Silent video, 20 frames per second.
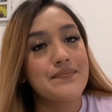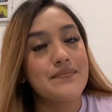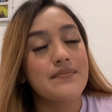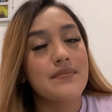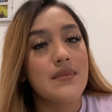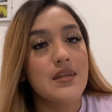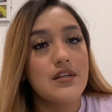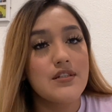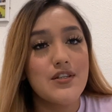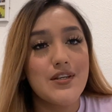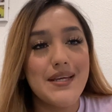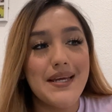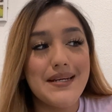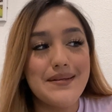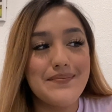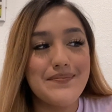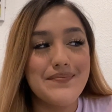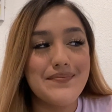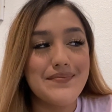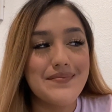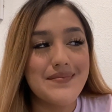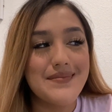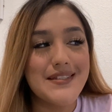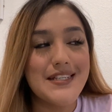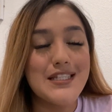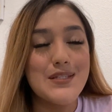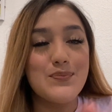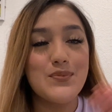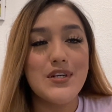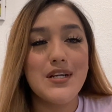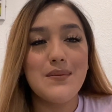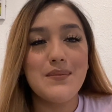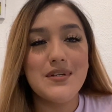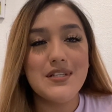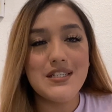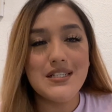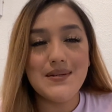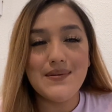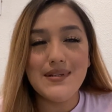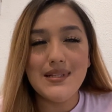So yeah, that's pretty
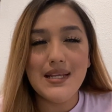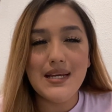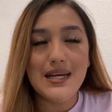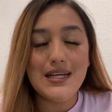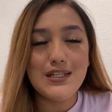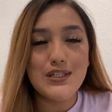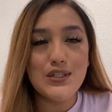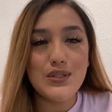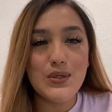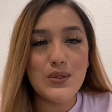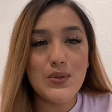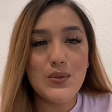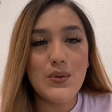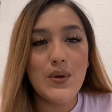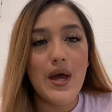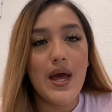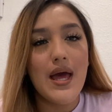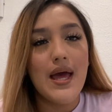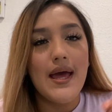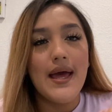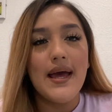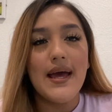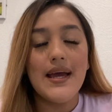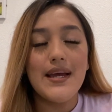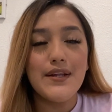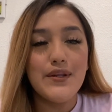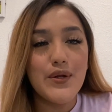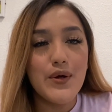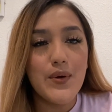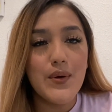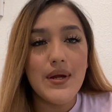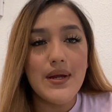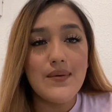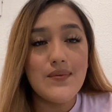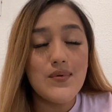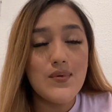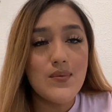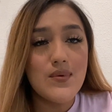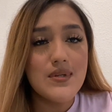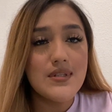much everything I do. I know
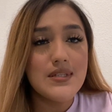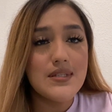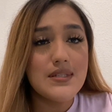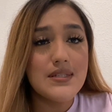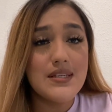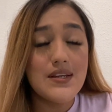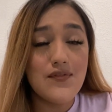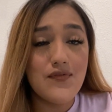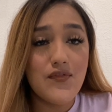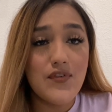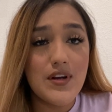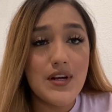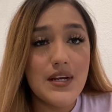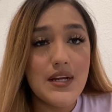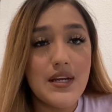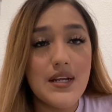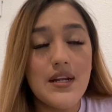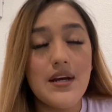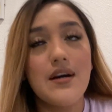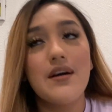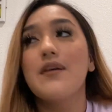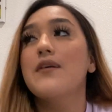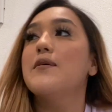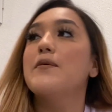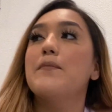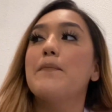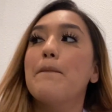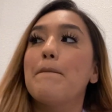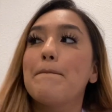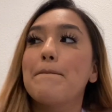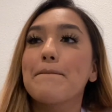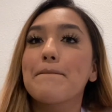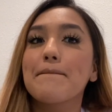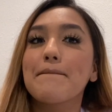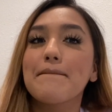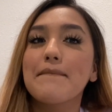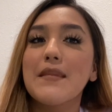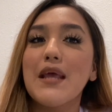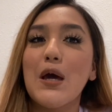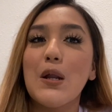everyone's different.
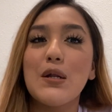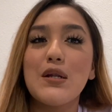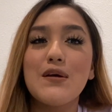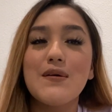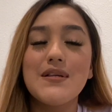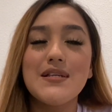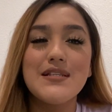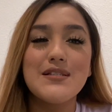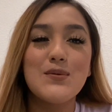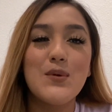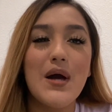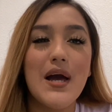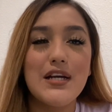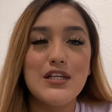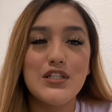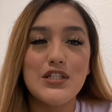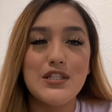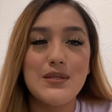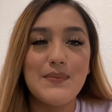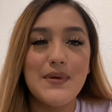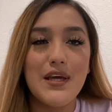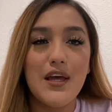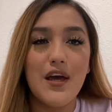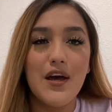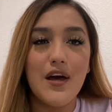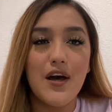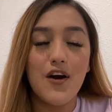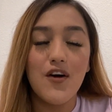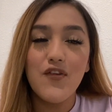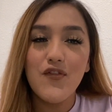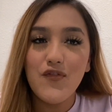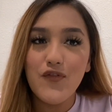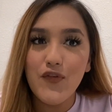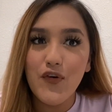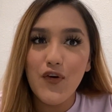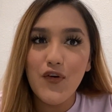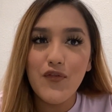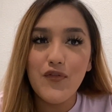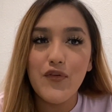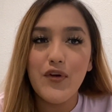I don't know if this will actually be
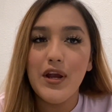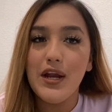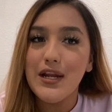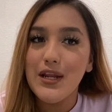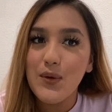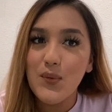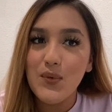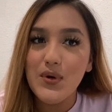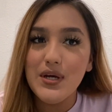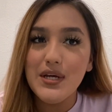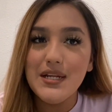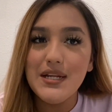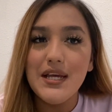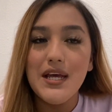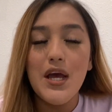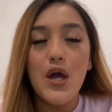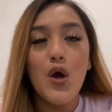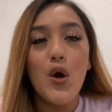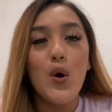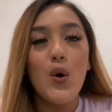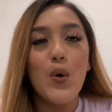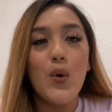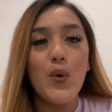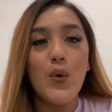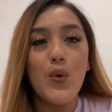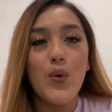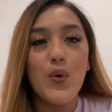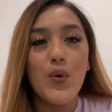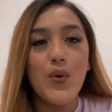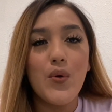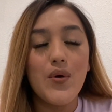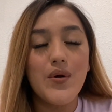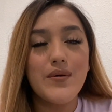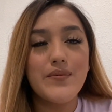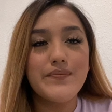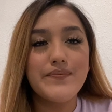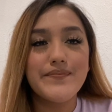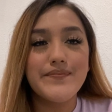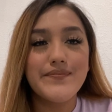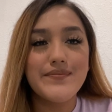helpful for anyone, or
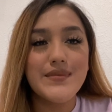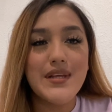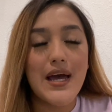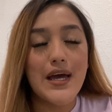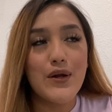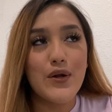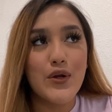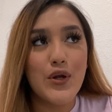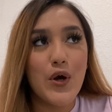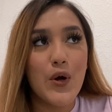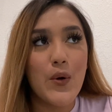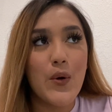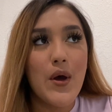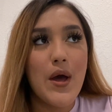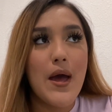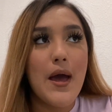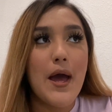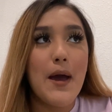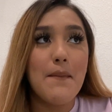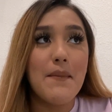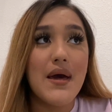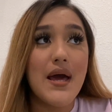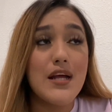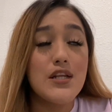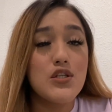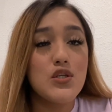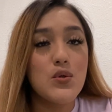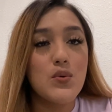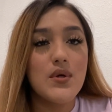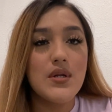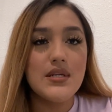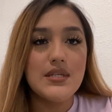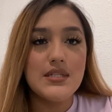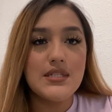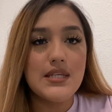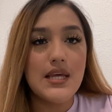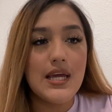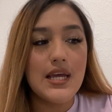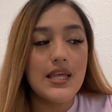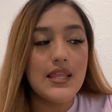I don't know, but I do want to
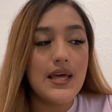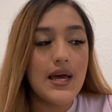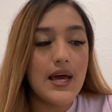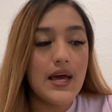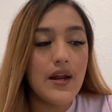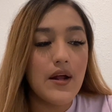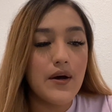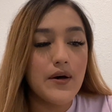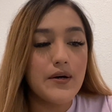say that